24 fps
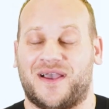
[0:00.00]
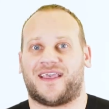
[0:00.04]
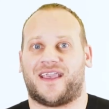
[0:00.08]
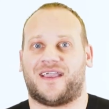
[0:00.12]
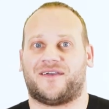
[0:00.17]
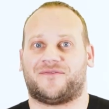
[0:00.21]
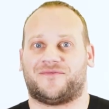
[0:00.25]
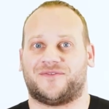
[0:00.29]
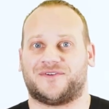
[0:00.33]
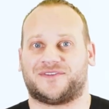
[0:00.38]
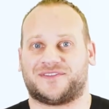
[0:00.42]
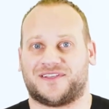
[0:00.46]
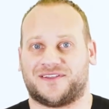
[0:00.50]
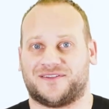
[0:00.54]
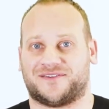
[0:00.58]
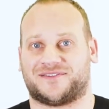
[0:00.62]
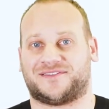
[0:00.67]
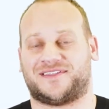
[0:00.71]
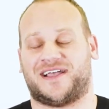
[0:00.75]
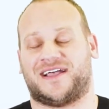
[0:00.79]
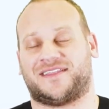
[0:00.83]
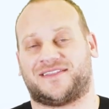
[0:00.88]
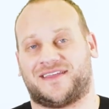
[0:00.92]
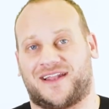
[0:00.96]
Every single
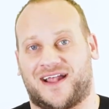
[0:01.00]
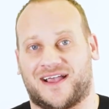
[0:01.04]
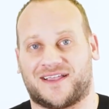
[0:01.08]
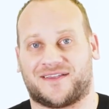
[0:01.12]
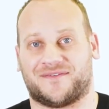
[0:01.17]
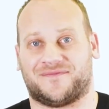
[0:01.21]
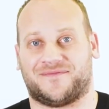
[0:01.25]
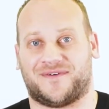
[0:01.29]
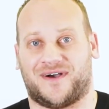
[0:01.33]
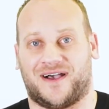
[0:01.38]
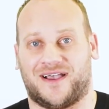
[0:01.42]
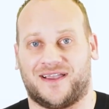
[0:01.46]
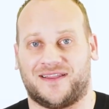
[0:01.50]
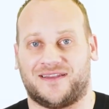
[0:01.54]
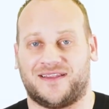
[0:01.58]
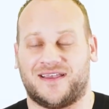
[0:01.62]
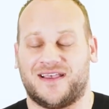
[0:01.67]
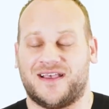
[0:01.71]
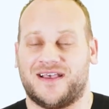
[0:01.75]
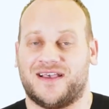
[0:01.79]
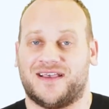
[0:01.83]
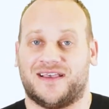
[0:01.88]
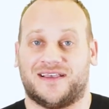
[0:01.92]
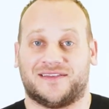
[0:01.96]
stat that I can find
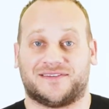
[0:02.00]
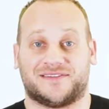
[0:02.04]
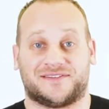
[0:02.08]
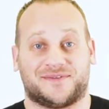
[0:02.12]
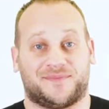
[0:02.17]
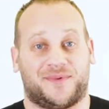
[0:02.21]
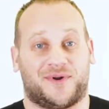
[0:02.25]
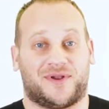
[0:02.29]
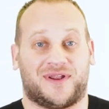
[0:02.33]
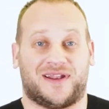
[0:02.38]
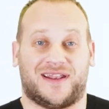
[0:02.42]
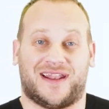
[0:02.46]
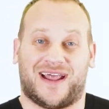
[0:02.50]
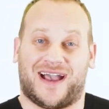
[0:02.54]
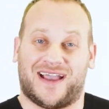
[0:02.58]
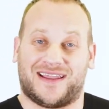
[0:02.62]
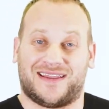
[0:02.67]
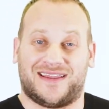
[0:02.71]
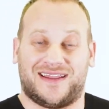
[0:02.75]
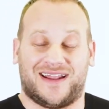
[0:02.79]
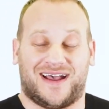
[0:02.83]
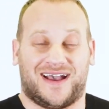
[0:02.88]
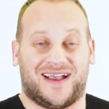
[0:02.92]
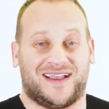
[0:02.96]
is it's about a
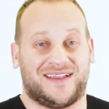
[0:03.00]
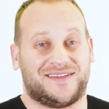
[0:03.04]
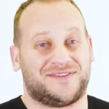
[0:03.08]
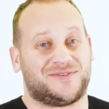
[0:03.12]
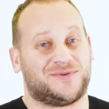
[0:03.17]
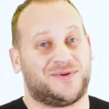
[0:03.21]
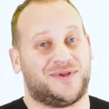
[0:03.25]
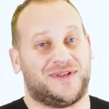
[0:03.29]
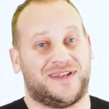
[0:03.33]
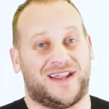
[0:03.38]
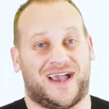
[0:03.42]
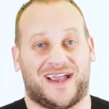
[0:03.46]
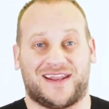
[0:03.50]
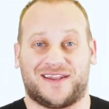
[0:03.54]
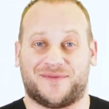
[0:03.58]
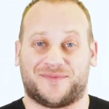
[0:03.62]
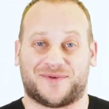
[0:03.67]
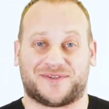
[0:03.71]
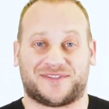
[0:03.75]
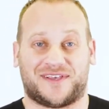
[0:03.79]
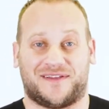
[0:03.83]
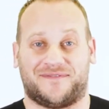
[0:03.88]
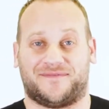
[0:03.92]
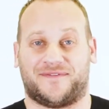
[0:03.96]
99 to a
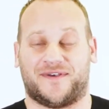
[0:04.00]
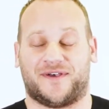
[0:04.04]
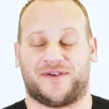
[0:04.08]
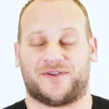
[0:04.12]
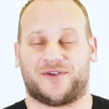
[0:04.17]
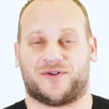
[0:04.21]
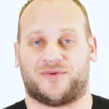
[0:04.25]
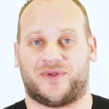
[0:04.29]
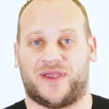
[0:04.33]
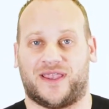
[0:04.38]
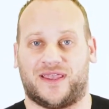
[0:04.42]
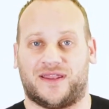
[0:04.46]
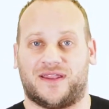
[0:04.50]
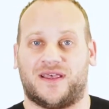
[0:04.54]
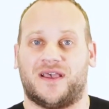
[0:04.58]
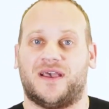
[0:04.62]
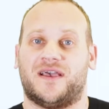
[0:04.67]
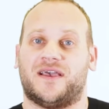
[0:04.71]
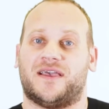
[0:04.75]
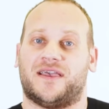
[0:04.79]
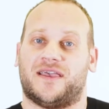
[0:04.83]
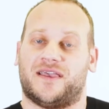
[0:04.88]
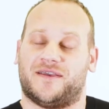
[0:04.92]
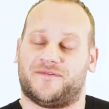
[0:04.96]
90% failure rate
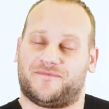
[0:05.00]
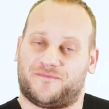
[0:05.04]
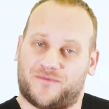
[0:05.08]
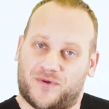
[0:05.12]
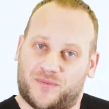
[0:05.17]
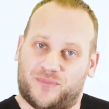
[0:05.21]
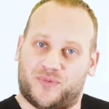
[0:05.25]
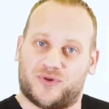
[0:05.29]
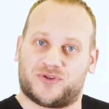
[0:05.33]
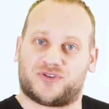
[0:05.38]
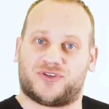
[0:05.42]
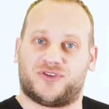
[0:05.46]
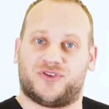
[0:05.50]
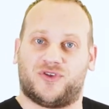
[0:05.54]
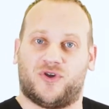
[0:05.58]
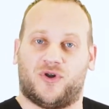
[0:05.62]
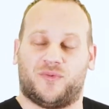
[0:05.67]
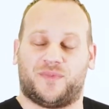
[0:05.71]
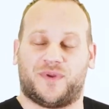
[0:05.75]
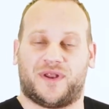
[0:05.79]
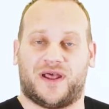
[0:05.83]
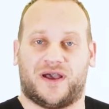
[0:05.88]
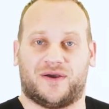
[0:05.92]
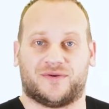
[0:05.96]
if we're pushing the
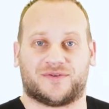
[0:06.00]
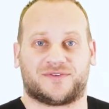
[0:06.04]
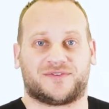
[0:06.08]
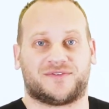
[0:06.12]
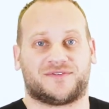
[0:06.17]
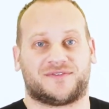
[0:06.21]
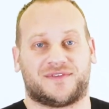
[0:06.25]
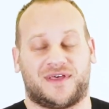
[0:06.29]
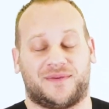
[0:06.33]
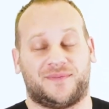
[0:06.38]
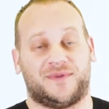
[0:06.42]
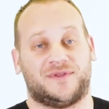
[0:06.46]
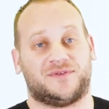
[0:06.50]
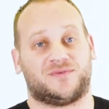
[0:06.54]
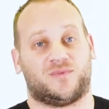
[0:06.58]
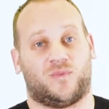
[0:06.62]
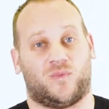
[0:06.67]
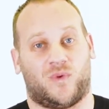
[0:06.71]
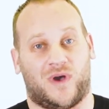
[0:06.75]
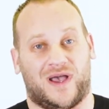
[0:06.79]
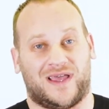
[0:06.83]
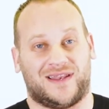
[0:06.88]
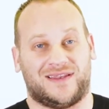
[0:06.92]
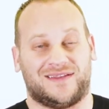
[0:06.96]
open house. So that means
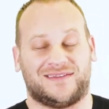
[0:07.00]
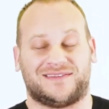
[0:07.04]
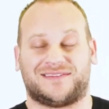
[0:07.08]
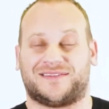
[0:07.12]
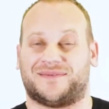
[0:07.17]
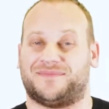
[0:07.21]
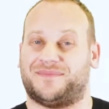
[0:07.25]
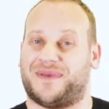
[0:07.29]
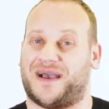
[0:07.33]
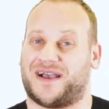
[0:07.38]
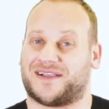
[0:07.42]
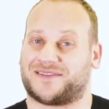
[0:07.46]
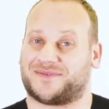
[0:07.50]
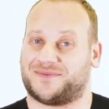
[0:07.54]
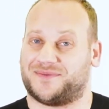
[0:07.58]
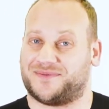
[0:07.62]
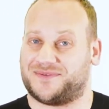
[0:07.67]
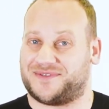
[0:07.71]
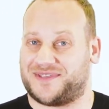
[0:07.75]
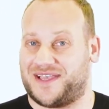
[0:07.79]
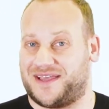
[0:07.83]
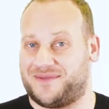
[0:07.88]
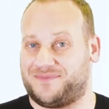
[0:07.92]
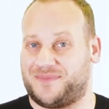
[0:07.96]
1 to
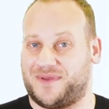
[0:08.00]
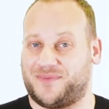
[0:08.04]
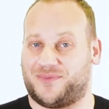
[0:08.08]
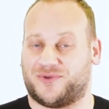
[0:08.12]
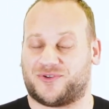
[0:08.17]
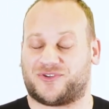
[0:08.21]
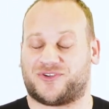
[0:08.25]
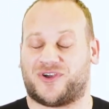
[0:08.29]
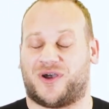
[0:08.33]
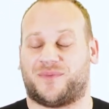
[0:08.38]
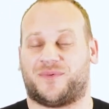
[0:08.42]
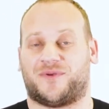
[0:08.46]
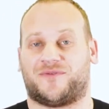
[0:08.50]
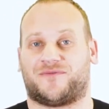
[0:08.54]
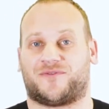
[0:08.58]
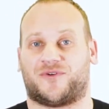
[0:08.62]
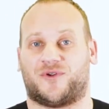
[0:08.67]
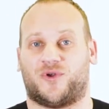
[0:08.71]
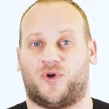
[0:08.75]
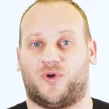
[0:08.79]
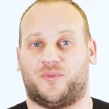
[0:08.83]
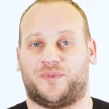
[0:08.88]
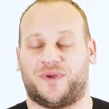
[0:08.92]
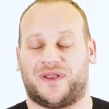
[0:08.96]
maximum 10 people shopping
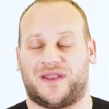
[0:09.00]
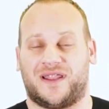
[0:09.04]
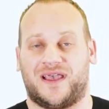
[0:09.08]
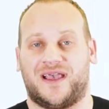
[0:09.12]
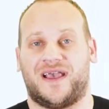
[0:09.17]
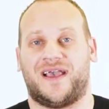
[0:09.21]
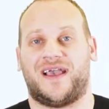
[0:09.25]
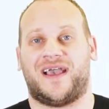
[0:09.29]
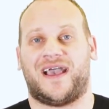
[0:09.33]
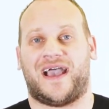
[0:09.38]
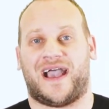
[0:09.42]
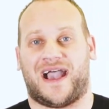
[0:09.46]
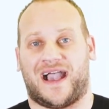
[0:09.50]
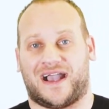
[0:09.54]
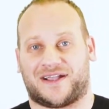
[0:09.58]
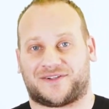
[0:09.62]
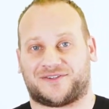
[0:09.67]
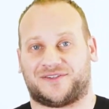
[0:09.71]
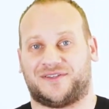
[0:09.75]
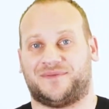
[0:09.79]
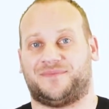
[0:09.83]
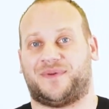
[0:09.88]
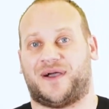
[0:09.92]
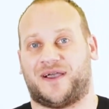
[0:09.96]
for open
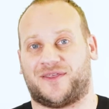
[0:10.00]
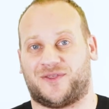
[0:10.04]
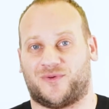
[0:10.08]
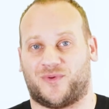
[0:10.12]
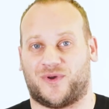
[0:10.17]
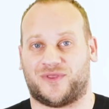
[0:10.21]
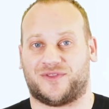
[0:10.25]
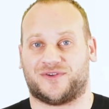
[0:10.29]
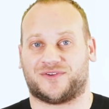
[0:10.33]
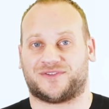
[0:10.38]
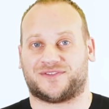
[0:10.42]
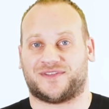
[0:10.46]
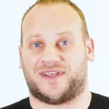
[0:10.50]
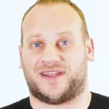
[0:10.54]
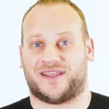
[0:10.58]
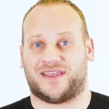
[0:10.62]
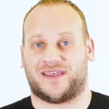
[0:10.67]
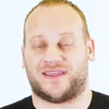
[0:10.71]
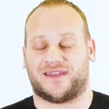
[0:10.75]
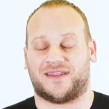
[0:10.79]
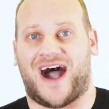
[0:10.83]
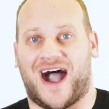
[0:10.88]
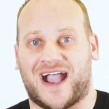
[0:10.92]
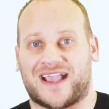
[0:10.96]
actually buy the one they're sitting
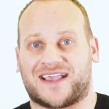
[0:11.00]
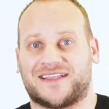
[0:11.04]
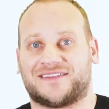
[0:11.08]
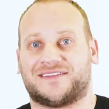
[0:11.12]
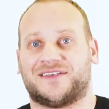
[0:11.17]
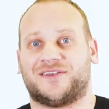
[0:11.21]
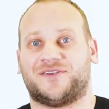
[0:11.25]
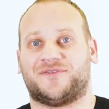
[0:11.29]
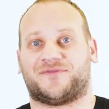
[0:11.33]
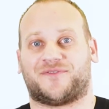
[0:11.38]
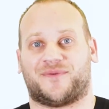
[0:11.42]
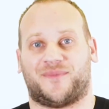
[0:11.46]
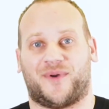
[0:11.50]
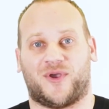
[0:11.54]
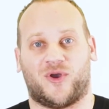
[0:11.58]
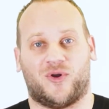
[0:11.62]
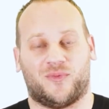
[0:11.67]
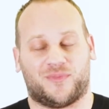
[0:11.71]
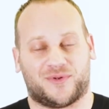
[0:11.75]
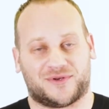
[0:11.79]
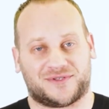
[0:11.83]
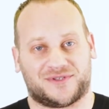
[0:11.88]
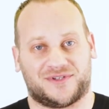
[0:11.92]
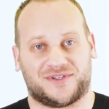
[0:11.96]
in. I can tell you from my
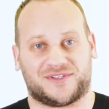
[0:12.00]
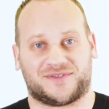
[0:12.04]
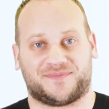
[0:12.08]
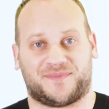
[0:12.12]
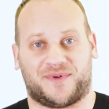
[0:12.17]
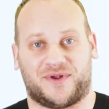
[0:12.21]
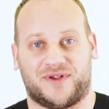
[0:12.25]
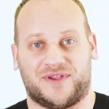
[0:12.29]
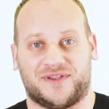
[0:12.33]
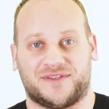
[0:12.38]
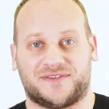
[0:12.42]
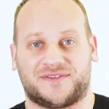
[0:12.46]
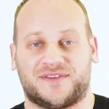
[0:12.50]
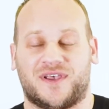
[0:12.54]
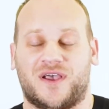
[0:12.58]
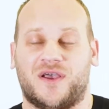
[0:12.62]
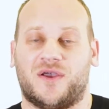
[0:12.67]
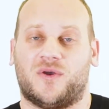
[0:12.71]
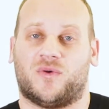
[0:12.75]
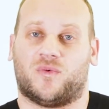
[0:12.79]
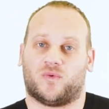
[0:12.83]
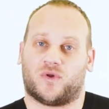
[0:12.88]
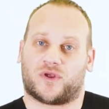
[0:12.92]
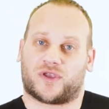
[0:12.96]
own personal experience,
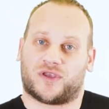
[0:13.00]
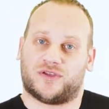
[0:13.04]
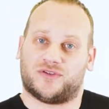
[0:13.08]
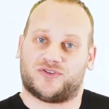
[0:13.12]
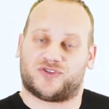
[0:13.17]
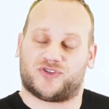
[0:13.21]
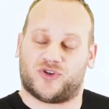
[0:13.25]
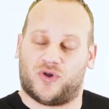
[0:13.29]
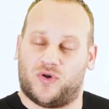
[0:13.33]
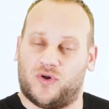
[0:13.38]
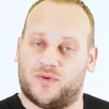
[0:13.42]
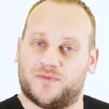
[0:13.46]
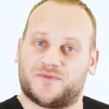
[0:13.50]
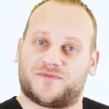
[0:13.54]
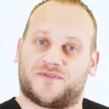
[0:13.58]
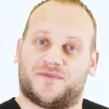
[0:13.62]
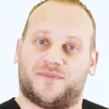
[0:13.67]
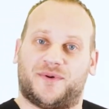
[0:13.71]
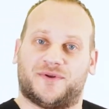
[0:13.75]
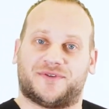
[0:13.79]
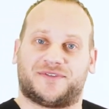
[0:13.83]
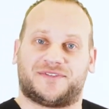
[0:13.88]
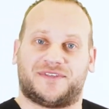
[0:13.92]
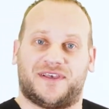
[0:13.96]
working in show homes for
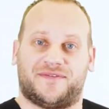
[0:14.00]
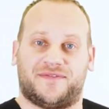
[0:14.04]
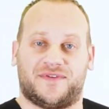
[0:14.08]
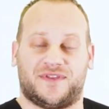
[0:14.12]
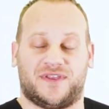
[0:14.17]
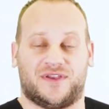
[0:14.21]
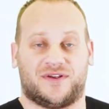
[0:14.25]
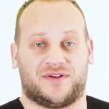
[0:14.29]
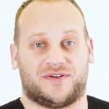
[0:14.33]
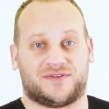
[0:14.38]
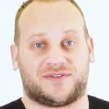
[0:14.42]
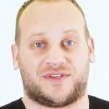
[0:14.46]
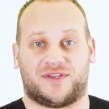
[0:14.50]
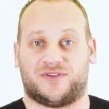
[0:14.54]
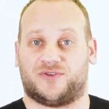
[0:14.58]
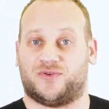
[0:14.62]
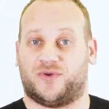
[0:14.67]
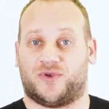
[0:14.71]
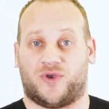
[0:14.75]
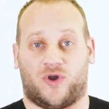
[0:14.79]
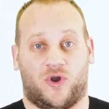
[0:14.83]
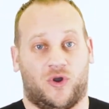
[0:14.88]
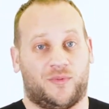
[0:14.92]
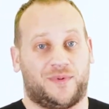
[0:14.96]
about 7 years and
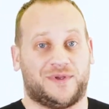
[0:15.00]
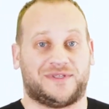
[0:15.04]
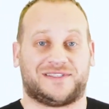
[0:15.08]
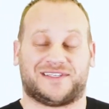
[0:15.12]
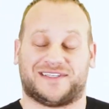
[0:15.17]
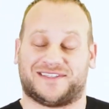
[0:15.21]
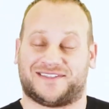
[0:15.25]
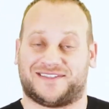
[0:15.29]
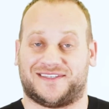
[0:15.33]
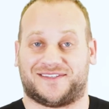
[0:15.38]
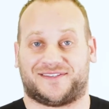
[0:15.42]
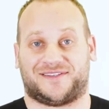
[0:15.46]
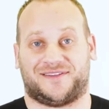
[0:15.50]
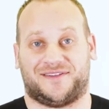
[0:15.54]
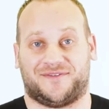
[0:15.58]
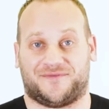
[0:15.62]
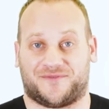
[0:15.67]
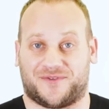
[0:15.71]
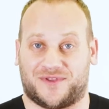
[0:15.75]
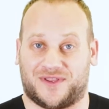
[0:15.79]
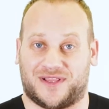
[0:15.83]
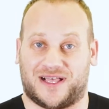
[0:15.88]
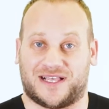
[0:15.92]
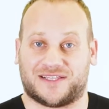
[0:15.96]
doing opens consistently
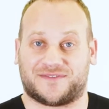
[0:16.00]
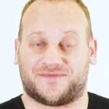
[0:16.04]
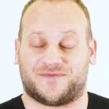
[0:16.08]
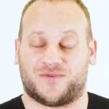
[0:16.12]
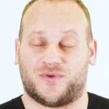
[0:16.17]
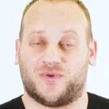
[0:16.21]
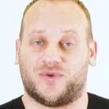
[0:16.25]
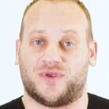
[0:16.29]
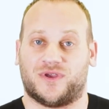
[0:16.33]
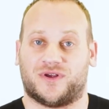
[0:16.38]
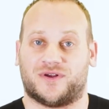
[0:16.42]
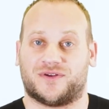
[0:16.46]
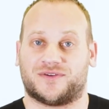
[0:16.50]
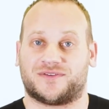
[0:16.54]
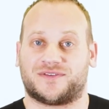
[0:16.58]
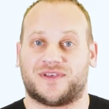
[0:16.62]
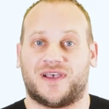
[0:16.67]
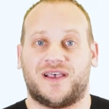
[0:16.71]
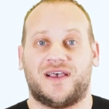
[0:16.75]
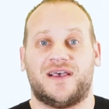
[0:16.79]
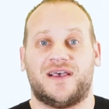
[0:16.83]
for the last few years,